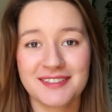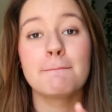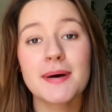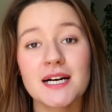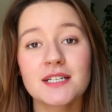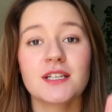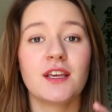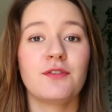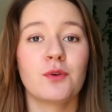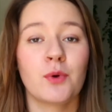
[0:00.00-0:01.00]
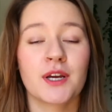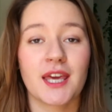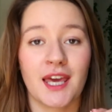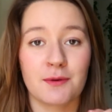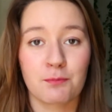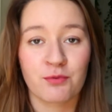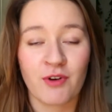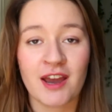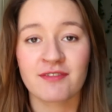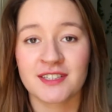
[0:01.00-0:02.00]
But if you work in
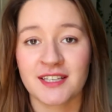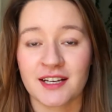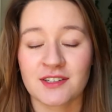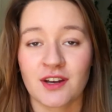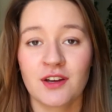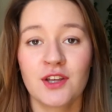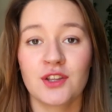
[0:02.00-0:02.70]
private sector,